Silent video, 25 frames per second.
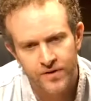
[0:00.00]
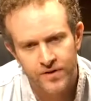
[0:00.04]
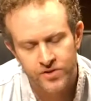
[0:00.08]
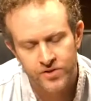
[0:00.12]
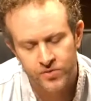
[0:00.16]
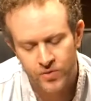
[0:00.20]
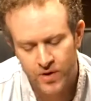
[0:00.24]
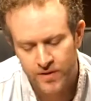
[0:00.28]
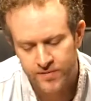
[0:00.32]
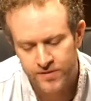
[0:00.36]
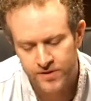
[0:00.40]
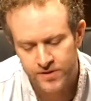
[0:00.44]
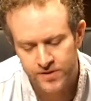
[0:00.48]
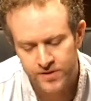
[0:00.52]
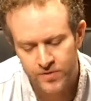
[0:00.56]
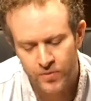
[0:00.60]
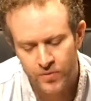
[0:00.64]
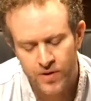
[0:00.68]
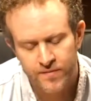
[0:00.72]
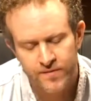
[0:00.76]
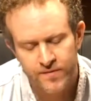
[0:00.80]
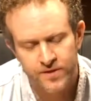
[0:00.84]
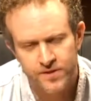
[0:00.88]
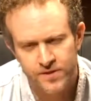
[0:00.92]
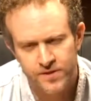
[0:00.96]
is we have
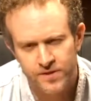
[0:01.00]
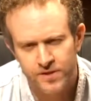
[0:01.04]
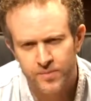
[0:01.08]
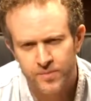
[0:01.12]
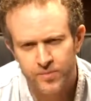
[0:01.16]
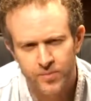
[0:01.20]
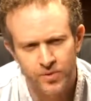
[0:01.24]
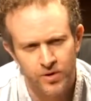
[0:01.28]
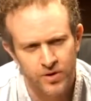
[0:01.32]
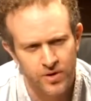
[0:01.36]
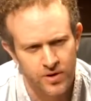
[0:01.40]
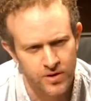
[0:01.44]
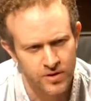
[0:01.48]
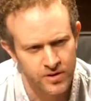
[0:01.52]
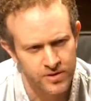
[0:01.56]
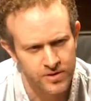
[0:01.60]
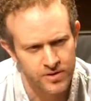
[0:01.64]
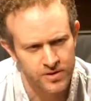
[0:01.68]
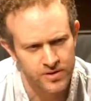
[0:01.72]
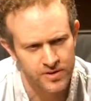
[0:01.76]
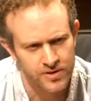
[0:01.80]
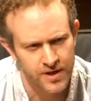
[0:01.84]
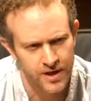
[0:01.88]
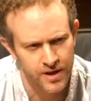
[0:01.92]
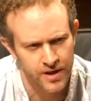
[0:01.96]
a simpler
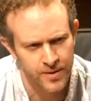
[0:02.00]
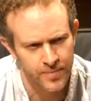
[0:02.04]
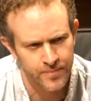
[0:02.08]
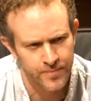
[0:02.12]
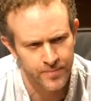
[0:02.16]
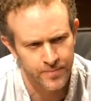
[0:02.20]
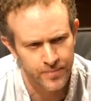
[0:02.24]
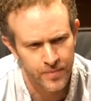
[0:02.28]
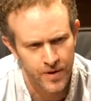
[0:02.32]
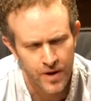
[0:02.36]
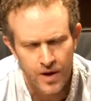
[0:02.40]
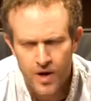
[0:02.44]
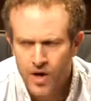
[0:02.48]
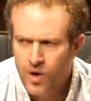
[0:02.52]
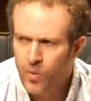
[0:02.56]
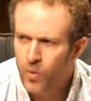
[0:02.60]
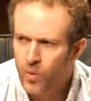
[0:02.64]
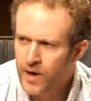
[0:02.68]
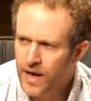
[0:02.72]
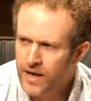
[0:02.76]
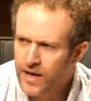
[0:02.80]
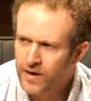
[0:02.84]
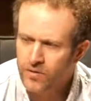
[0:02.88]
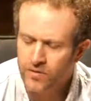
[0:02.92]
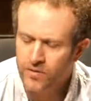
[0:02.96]
setup.
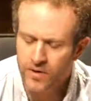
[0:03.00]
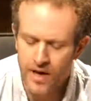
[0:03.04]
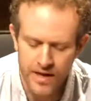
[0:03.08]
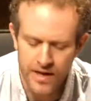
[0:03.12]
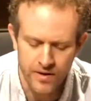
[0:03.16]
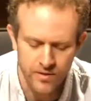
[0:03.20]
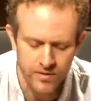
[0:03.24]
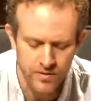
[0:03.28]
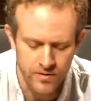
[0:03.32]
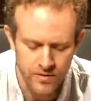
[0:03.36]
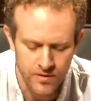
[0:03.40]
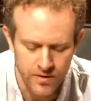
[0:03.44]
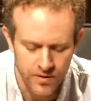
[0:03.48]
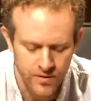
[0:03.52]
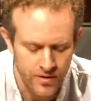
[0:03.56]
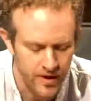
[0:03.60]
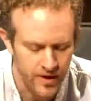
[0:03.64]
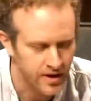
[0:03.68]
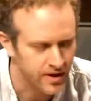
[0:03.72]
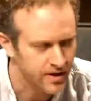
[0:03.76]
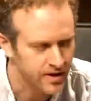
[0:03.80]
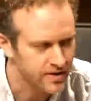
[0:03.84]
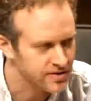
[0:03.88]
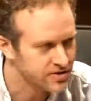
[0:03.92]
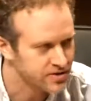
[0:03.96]
What I don't.
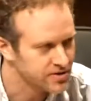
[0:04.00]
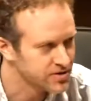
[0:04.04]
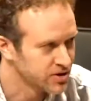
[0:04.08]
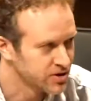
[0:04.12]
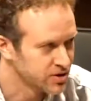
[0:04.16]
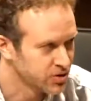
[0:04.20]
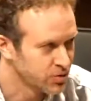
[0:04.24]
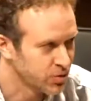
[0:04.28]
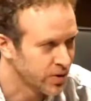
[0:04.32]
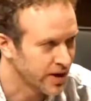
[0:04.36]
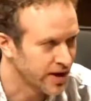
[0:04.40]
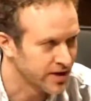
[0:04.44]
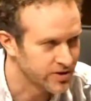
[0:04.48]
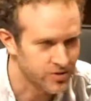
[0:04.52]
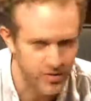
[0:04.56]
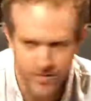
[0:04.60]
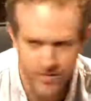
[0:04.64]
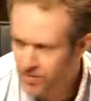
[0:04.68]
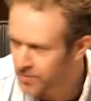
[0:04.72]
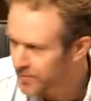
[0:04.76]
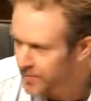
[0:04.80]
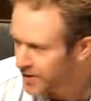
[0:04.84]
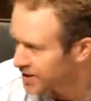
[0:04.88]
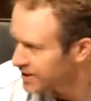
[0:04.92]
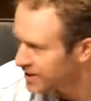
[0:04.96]
Okay, this is a little rant. Do I
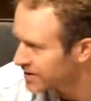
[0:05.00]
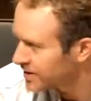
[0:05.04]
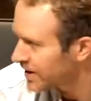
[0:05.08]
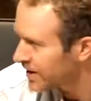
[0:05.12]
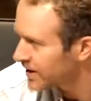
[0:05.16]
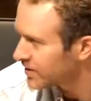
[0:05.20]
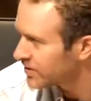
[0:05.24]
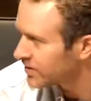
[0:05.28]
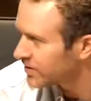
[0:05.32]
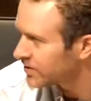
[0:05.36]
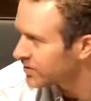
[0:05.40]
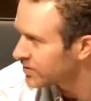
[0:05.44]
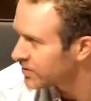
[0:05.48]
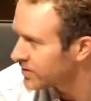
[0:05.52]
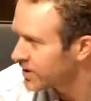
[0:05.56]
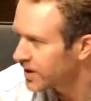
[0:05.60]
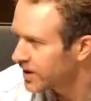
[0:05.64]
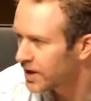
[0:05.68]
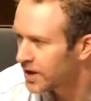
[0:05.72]
have a minute? I don't know.